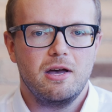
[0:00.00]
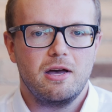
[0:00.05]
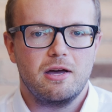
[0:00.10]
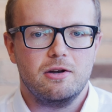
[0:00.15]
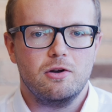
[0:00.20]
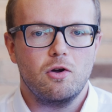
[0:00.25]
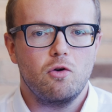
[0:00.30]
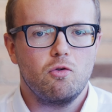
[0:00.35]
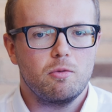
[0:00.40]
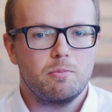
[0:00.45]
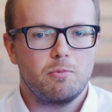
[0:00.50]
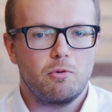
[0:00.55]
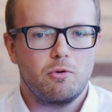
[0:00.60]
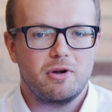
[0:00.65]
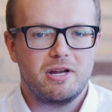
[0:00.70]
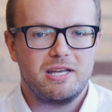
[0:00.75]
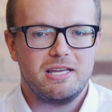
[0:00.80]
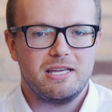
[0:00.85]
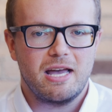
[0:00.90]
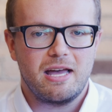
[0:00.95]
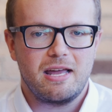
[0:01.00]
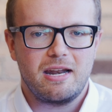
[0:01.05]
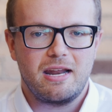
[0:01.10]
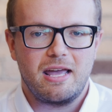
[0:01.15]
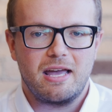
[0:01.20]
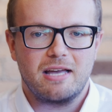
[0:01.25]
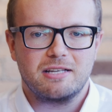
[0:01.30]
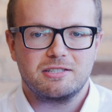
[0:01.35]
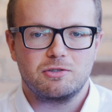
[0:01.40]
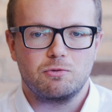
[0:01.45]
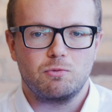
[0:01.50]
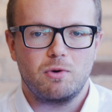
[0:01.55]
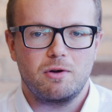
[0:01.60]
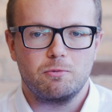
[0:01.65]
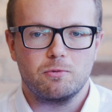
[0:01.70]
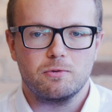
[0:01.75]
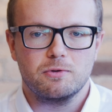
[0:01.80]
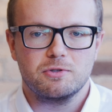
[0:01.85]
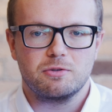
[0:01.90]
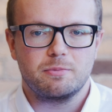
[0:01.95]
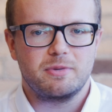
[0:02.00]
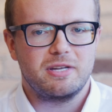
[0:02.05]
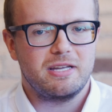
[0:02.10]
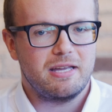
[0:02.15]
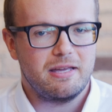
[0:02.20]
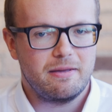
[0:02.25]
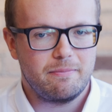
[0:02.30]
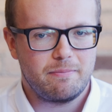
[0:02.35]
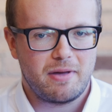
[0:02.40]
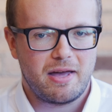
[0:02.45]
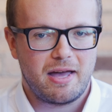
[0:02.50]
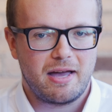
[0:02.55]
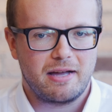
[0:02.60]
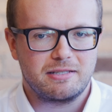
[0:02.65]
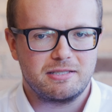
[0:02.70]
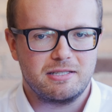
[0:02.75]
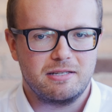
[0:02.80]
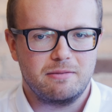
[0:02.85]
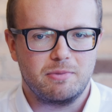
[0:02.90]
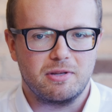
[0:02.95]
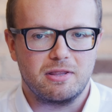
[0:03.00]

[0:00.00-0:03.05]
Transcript: No reporting yet as to what roles are being impacted,